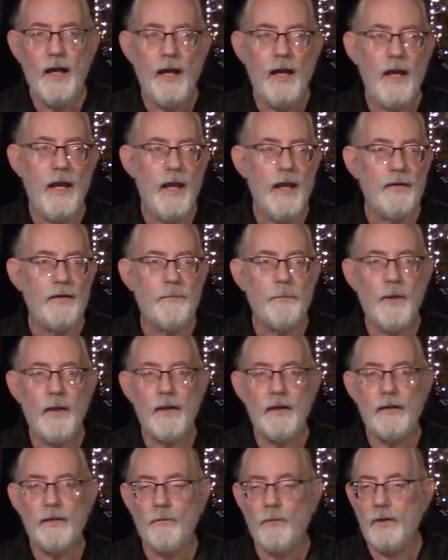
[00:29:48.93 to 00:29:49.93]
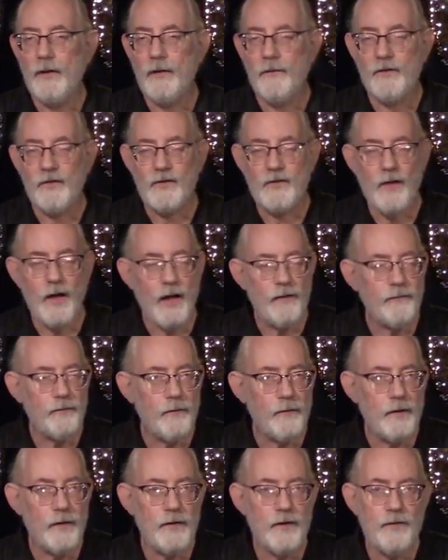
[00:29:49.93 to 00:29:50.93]
and depending whatever
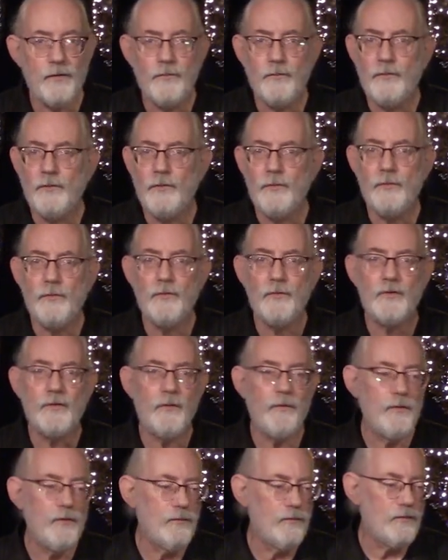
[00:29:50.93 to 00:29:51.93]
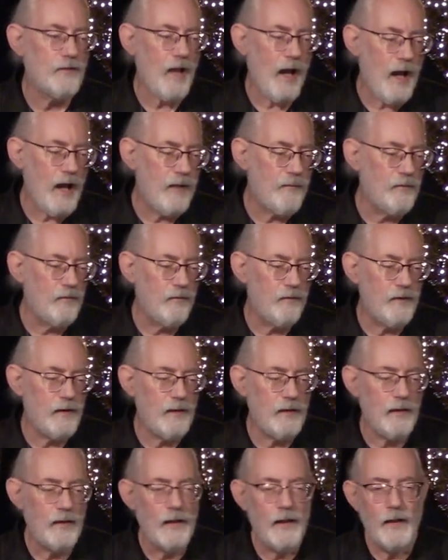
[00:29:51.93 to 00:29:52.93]
software you use, if you use
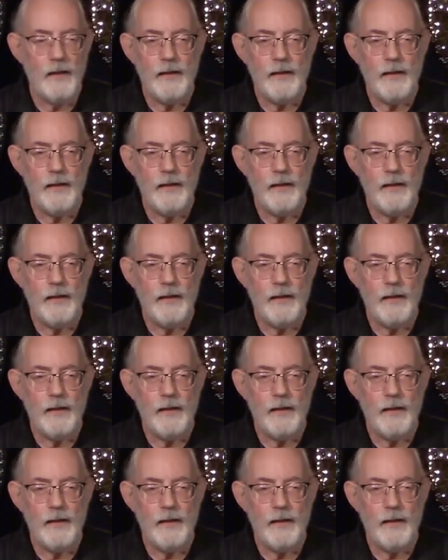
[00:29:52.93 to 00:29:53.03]
iMovie,